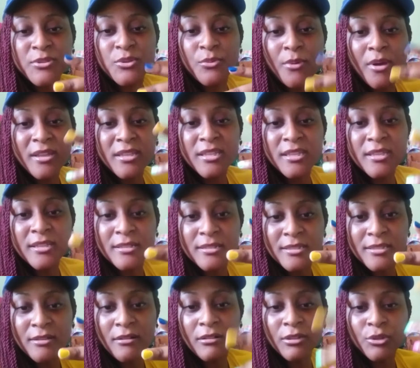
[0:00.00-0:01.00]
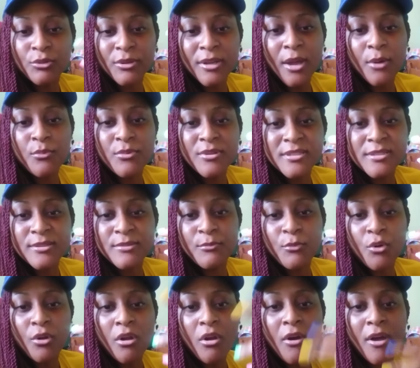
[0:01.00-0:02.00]
you are healed, although that was
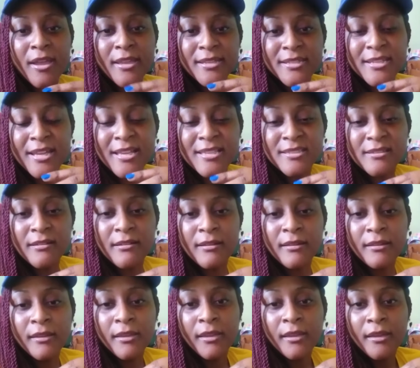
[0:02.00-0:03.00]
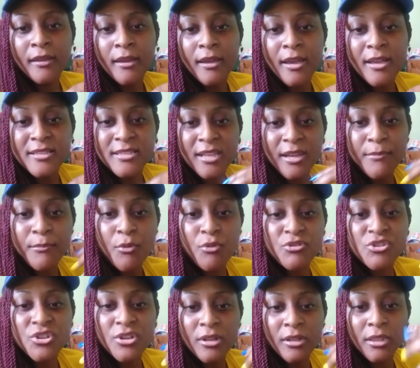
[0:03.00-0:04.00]
more coined as a as an
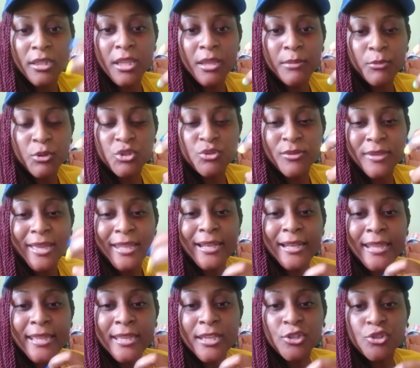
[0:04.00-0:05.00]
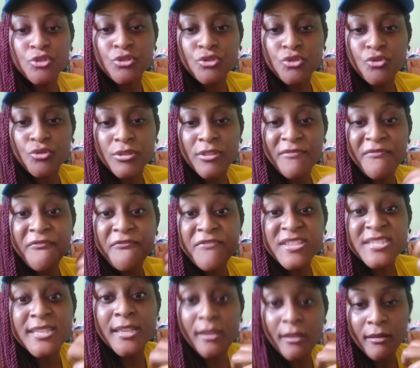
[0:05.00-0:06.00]
emotional thing, but you can link it to the
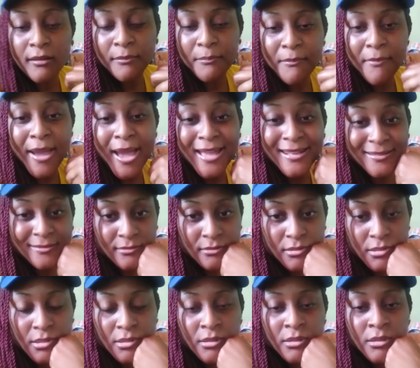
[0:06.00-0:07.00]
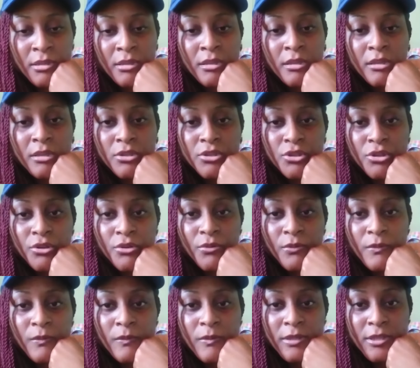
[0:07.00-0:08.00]
physical man.
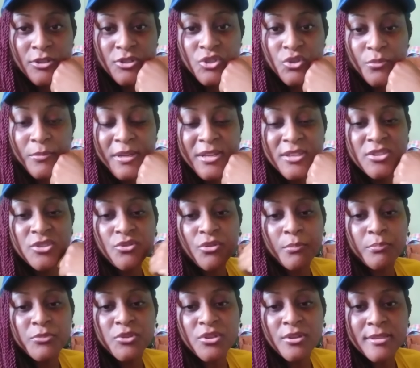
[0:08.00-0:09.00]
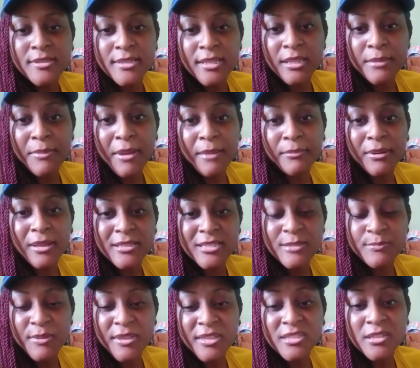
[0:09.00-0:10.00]
There's so many scriptures in the Bible
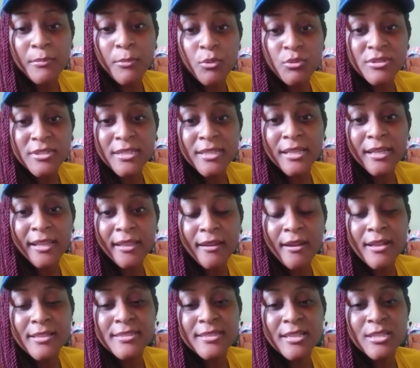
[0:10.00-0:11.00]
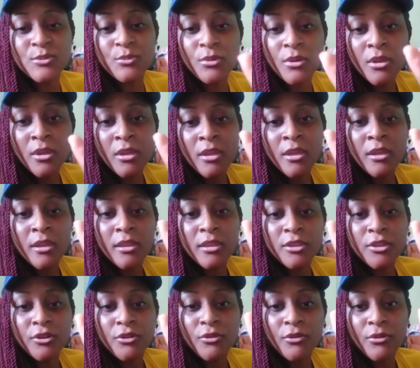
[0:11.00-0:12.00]
that speaks about healing. God says,
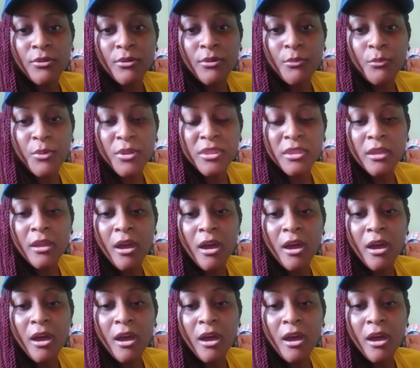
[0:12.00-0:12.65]
You know, with